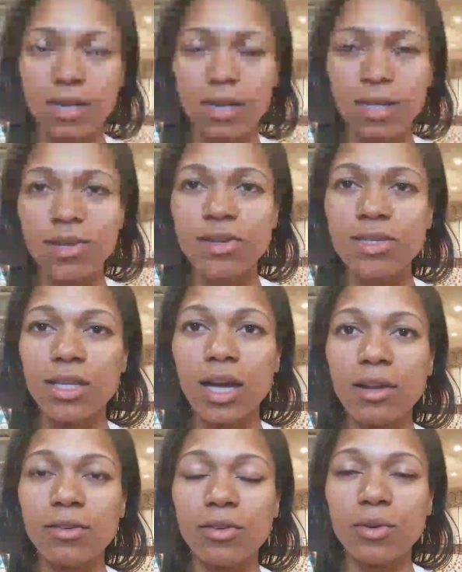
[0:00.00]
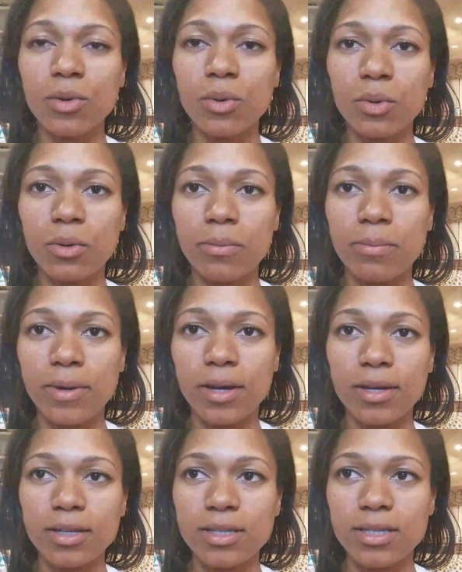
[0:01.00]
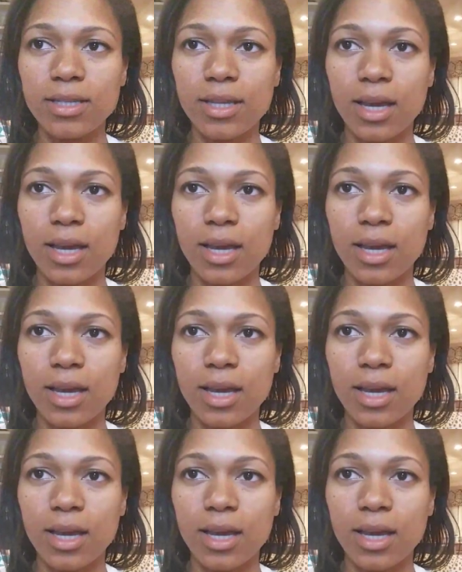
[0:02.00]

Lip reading: And there's a lot of cool books.